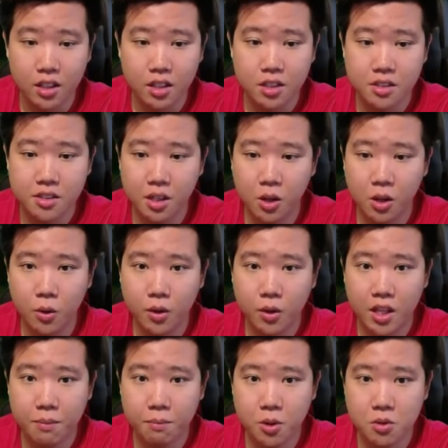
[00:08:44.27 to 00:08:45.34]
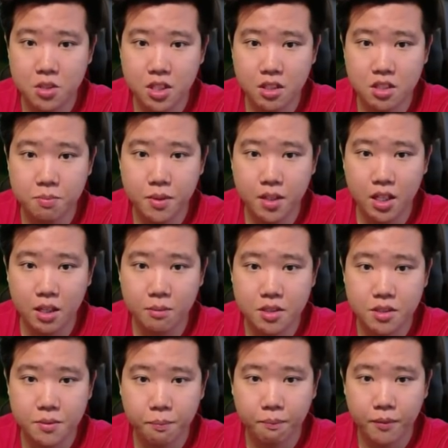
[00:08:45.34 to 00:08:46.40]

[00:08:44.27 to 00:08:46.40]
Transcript: So keep using the speed ups.